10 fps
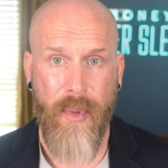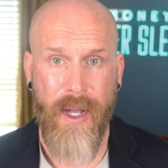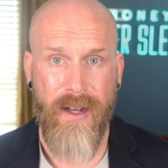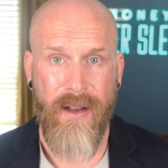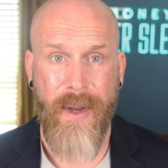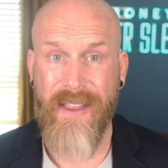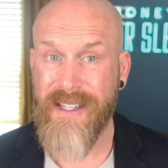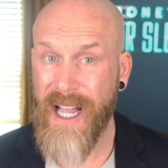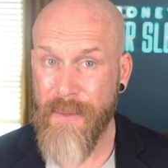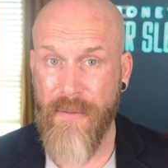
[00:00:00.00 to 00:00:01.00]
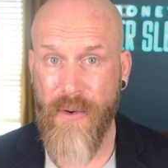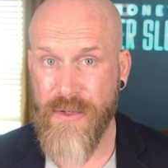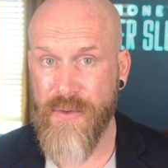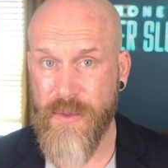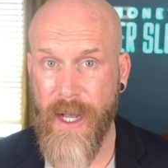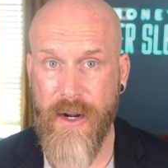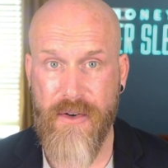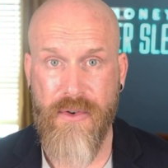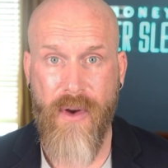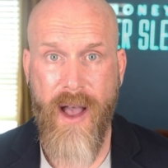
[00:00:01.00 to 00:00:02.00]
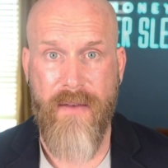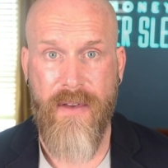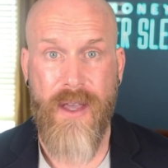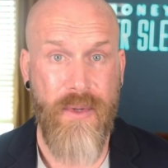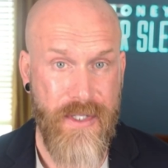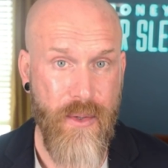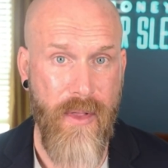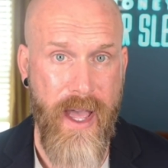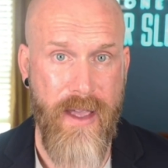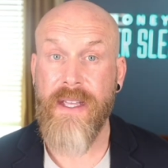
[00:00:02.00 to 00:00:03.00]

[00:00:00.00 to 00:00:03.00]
But by the time the first responders arrived, it was too late.